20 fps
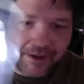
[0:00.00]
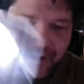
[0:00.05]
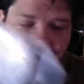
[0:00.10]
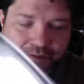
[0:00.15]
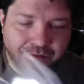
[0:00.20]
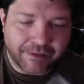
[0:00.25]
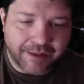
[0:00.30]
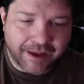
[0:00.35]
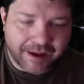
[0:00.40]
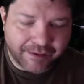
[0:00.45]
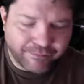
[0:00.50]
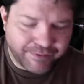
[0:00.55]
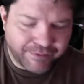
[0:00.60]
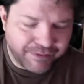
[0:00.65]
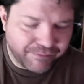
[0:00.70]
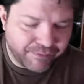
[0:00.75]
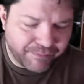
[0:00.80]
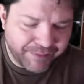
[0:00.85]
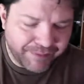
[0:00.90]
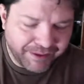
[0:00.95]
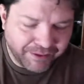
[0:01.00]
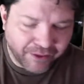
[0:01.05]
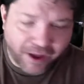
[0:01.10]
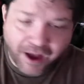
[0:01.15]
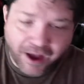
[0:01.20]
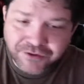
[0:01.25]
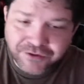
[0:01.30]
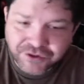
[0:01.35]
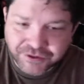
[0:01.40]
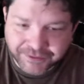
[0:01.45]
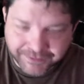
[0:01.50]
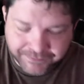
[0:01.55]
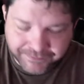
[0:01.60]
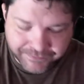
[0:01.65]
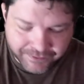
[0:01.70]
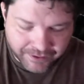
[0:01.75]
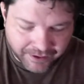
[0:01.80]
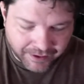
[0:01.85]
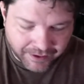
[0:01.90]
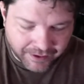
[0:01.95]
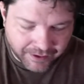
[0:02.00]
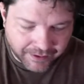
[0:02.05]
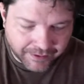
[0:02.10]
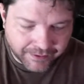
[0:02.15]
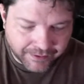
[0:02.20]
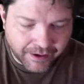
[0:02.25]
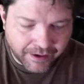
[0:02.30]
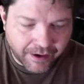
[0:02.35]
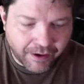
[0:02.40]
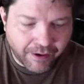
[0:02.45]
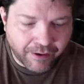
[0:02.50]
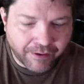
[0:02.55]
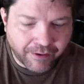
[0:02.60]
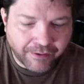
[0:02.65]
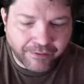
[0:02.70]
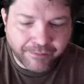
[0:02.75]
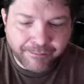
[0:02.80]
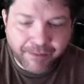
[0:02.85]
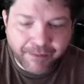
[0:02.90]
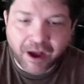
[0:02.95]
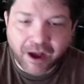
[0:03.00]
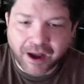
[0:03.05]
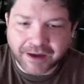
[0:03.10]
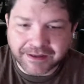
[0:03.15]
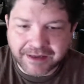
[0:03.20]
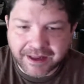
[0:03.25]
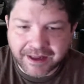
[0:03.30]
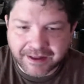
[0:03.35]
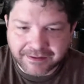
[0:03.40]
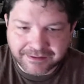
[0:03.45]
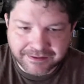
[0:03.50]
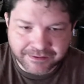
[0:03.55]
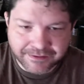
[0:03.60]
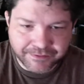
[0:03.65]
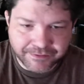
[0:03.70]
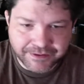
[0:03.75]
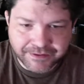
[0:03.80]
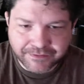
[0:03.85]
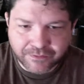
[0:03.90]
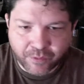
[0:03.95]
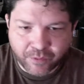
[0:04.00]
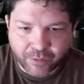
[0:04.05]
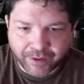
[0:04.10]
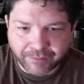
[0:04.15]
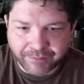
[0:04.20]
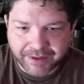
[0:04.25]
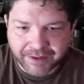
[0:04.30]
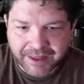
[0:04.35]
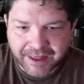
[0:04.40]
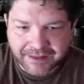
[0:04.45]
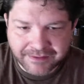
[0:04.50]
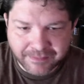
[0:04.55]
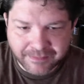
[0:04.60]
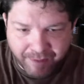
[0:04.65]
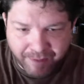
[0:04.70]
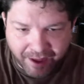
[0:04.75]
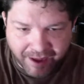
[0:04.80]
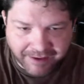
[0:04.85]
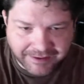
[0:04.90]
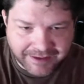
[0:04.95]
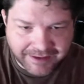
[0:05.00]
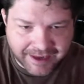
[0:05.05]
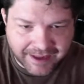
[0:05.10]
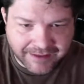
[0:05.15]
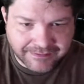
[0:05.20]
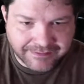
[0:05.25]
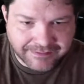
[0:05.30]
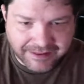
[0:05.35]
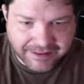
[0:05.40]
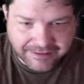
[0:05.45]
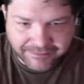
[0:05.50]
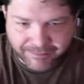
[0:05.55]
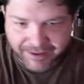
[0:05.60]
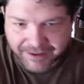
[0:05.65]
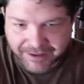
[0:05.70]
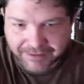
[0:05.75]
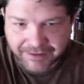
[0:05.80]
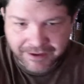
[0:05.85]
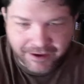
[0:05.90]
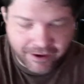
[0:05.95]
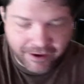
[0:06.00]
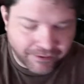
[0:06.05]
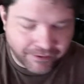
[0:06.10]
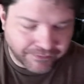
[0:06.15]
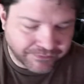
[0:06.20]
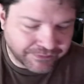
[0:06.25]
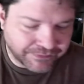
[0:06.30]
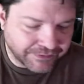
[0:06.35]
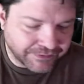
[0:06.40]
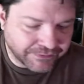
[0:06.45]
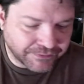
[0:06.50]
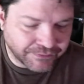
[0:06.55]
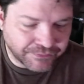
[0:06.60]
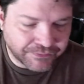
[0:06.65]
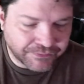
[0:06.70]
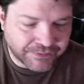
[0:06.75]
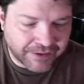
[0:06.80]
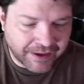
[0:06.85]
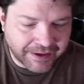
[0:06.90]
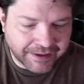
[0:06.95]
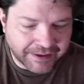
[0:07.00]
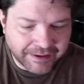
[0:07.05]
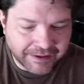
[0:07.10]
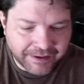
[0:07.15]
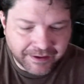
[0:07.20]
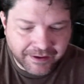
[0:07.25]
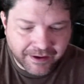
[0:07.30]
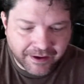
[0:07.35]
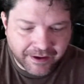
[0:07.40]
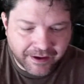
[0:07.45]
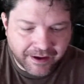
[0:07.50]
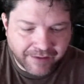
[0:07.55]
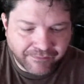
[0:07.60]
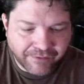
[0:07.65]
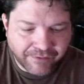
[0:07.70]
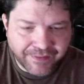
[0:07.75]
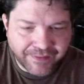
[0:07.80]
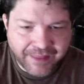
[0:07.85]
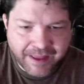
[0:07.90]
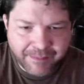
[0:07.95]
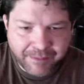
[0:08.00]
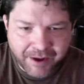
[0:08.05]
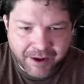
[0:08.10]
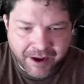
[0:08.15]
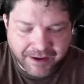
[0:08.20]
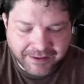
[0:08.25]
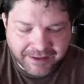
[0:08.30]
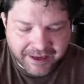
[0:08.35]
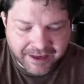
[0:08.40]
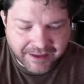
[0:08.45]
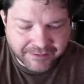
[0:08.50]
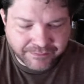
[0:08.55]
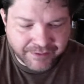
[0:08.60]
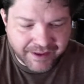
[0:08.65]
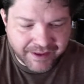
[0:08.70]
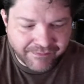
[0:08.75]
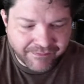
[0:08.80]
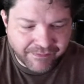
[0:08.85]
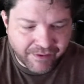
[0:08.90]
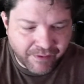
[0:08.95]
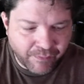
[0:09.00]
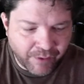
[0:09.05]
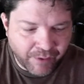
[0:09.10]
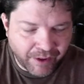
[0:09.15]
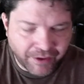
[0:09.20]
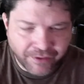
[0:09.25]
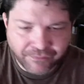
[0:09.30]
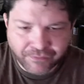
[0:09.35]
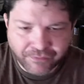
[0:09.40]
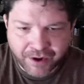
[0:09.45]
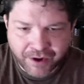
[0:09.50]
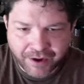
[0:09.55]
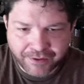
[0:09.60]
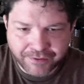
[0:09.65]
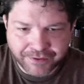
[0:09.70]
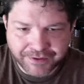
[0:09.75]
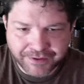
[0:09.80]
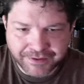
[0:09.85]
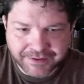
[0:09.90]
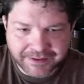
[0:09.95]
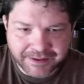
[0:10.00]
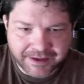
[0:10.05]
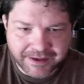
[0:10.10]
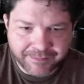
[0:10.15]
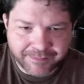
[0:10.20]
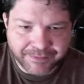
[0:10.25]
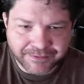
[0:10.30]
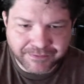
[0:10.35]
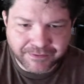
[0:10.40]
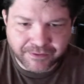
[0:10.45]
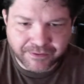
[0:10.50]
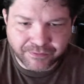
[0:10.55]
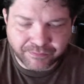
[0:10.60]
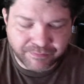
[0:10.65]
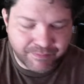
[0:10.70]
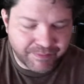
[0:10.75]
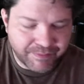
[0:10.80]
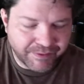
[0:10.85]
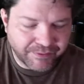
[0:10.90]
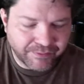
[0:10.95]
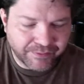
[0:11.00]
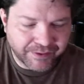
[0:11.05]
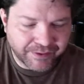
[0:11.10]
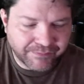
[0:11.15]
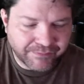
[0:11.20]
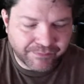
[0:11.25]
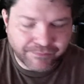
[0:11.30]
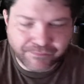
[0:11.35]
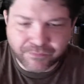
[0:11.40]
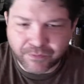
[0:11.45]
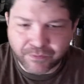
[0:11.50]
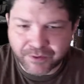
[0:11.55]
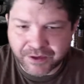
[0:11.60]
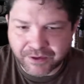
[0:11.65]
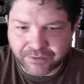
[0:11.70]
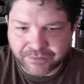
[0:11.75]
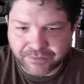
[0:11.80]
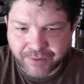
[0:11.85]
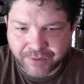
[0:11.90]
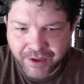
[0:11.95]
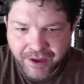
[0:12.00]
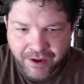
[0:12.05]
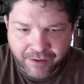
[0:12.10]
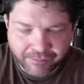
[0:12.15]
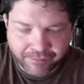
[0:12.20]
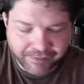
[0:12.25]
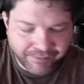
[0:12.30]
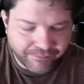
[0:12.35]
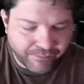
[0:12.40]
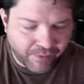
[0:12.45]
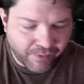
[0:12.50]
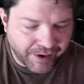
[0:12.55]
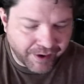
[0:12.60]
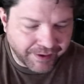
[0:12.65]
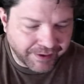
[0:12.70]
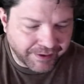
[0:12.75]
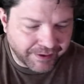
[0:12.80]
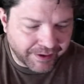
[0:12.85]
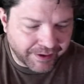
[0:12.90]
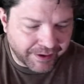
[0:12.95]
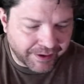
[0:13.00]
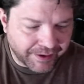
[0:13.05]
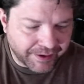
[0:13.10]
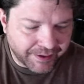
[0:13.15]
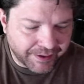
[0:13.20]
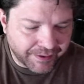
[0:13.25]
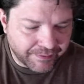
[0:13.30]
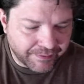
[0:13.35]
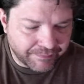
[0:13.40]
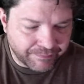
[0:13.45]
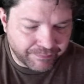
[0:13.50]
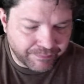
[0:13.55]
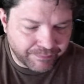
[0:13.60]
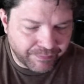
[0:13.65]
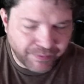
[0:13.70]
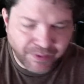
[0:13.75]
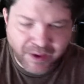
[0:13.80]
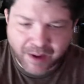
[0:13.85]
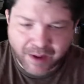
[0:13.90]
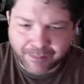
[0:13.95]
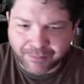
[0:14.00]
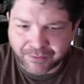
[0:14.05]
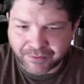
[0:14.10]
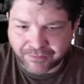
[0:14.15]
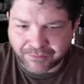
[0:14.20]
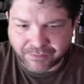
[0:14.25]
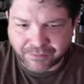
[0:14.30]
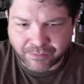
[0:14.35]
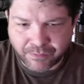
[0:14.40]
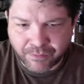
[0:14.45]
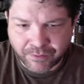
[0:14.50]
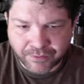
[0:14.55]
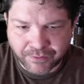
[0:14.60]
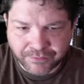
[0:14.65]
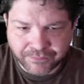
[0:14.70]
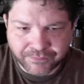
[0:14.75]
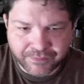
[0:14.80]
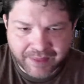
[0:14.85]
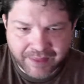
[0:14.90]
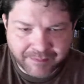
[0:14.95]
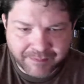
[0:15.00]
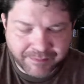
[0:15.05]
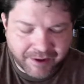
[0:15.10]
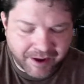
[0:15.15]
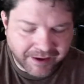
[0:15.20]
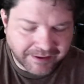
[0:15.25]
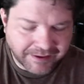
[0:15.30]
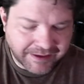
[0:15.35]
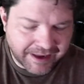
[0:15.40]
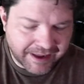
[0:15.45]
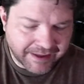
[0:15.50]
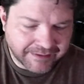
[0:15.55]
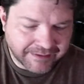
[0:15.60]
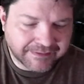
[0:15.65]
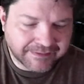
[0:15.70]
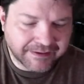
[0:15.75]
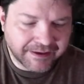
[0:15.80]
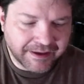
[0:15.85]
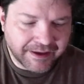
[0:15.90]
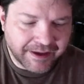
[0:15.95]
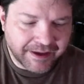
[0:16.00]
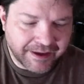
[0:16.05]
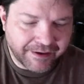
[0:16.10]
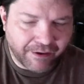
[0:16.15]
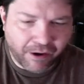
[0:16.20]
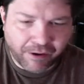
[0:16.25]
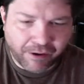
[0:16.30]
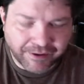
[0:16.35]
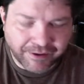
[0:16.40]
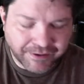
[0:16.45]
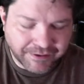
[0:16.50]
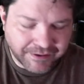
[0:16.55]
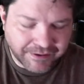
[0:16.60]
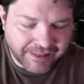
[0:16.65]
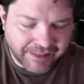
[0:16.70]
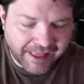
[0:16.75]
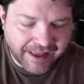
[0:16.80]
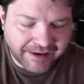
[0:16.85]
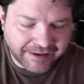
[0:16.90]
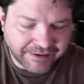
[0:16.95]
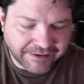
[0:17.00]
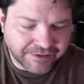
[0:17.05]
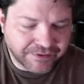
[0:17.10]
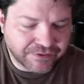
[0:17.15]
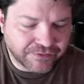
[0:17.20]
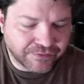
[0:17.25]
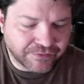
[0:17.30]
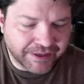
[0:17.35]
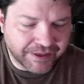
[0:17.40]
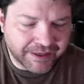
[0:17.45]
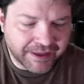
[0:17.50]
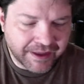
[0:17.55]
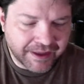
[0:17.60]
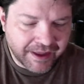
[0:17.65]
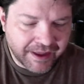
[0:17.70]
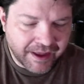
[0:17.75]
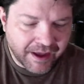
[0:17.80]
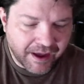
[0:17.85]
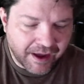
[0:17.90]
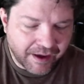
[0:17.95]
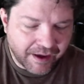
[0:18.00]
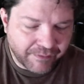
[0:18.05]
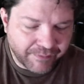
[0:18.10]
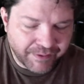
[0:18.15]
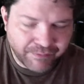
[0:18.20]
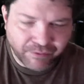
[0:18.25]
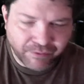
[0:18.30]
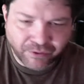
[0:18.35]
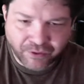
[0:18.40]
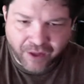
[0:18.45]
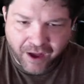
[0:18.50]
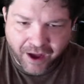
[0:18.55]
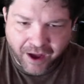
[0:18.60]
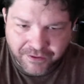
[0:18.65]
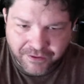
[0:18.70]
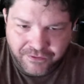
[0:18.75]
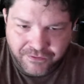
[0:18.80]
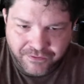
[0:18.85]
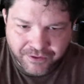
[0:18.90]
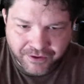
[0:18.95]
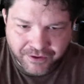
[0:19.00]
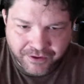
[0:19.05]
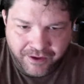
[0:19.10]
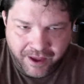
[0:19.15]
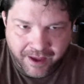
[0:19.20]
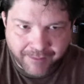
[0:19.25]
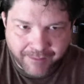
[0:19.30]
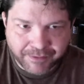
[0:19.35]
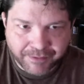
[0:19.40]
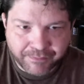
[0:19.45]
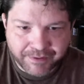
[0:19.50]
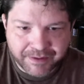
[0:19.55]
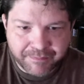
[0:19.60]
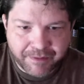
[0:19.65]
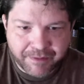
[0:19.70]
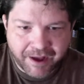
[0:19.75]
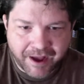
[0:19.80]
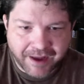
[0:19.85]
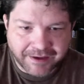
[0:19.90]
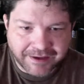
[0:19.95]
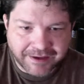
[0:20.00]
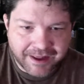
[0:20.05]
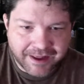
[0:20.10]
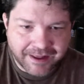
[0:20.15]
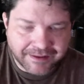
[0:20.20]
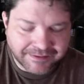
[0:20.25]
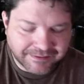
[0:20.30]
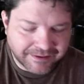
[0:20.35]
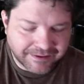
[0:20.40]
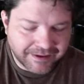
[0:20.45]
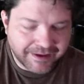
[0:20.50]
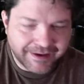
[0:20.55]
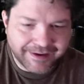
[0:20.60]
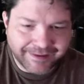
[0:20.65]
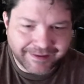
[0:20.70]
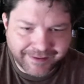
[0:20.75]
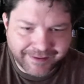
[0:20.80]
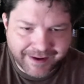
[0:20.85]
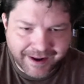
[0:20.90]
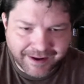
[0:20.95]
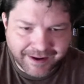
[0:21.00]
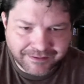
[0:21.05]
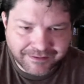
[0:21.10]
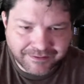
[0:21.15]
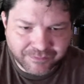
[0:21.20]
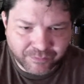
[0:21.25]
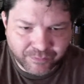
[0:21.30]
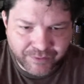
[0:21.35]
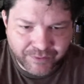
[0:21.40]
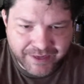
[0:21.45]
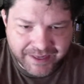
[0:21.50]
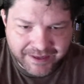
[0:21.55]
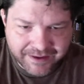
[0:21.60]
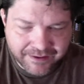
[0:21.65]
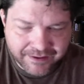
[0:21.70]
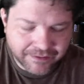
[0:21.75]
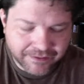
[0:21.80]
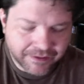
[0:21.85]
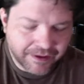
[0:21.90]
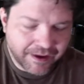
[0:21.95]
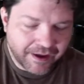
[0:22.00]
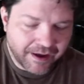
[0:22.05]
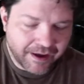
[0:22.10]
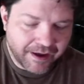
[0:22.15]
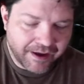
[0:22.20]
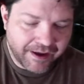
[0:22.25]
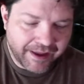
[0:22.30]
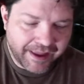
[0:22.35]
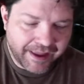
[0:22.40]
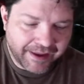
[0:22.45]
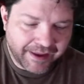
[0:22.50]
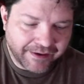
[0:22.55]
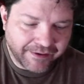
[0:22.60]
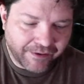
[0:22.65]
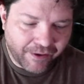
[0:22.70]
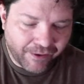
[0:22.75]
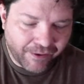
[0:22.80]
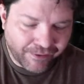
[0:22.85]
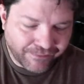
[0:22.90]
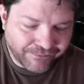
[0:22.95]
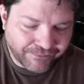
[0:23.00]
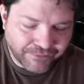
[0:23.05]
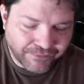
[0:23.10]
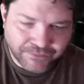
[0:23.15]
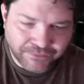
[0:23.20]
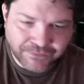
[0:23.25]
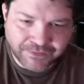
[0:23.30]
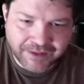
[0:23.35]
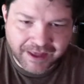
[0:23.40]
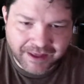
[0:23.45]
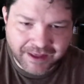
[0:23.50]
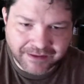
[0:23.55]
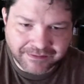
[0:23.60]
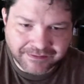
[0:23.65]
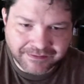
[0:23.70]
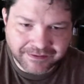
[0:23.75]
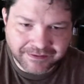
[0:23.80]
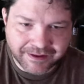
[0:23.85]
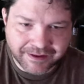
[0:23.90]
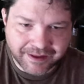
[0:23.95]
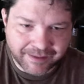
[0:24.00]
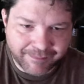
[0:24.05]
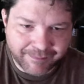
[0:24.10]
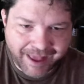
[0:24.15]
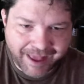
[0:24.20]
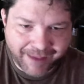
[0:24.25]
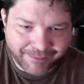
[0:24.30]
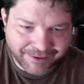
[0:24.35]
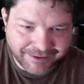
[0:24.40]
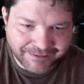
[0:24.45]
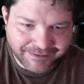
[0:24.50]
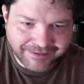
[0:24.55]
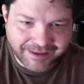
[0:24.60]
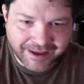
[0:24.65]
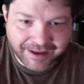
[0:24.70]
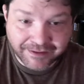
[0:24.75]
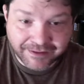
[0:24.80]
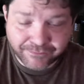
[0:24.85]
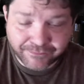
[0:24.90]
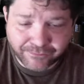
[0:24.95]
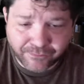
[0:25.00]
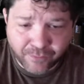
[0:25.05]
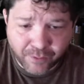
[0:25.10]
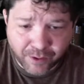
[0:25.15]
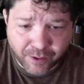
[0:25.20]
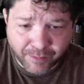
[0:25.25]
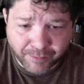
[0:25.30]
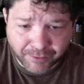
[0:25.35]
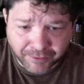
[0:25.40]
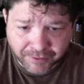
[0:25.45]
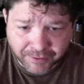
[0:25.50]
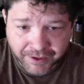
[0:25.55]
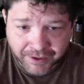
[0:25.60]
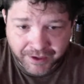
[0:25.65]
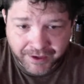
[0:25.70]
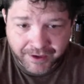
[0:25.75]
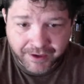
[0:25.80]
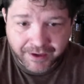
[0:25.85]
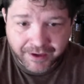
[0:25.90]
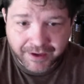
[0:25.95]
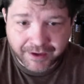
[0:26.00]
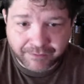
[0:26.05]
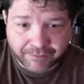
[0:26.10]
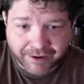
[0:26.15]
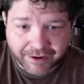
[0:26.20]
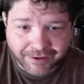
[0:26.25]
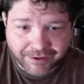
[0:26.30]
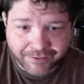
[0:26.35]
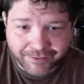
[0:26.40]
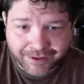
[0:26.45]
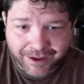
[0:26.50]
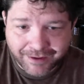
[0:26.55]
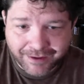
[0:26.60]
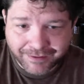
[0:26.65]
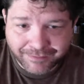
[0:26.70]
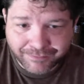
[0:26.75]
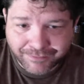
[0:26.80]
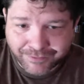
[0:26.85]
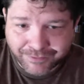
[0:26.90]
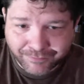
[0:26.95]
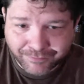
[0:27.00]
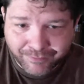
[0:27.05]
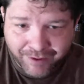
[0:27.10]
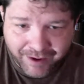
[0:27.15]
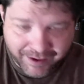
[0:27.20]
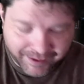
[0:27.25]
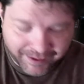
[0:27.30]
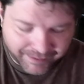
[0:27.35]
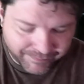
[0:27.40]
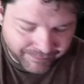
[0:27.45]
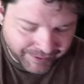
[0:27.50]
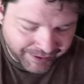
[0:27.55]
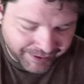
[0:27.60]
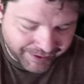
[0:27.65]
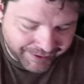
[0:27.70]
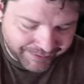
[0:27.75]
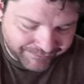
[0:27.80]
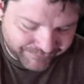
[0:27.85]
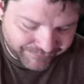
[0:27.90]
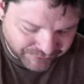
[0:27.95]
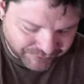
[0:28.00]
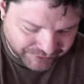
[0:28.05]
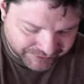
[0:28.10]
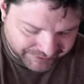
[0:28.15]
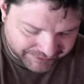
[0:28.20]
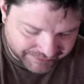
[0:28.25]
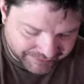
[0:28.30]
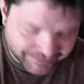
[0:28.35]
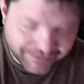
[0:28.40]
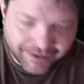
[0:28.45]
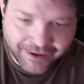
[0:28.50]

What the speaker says: that we will be launching our podcast series. ComicWeek has a podcast. That's our sister site. I've run that podcast. We have well over 110 episodes. We've been doing it for 4 years. We've won a number of awards for that podcast in that industry. We will launch the ComicWeek podcast next week. And our first guest, I'm happy to say, is former Henrico County, which is where I am in Virginia,